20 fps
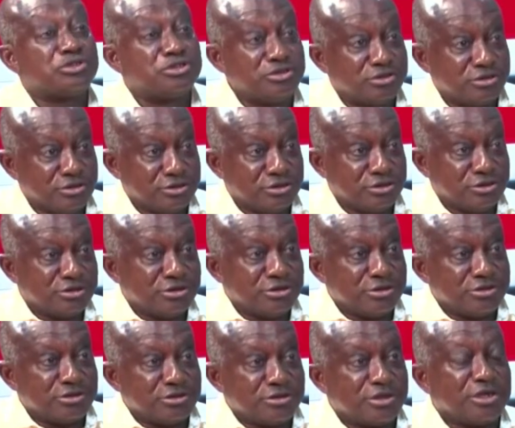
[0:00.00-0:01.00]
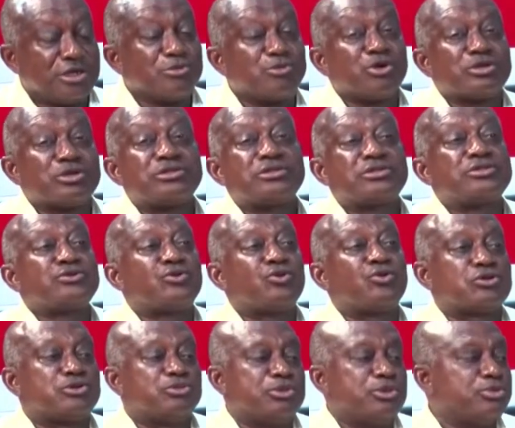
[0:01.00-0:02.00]
tea and was he see
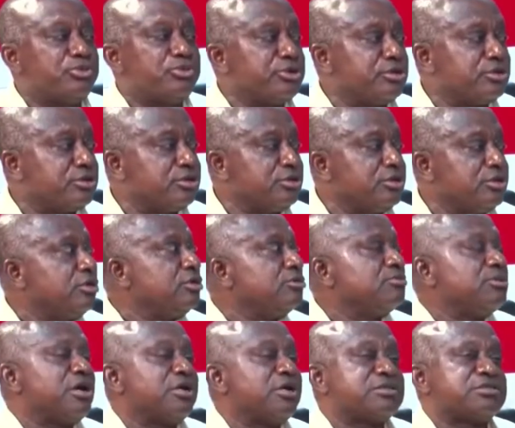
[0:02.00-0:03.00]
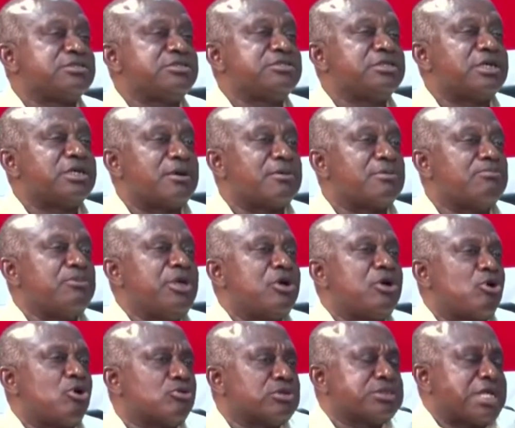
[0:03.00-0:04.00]
caught the breeze. But I see
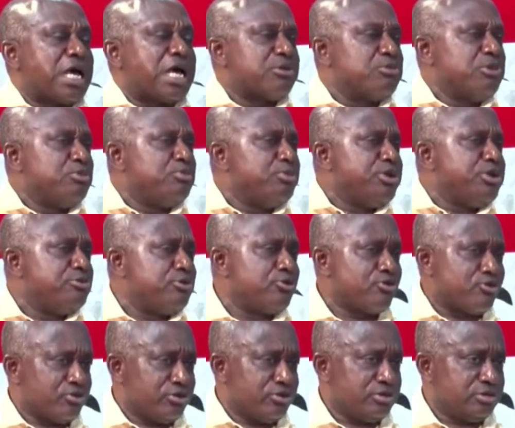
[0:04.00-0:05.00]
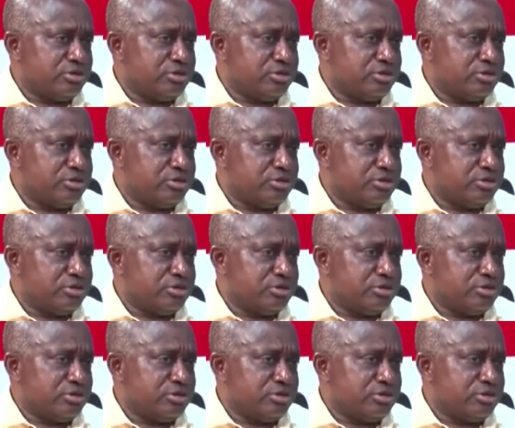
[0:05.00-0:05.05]
me on Sarah Mimbrimuno.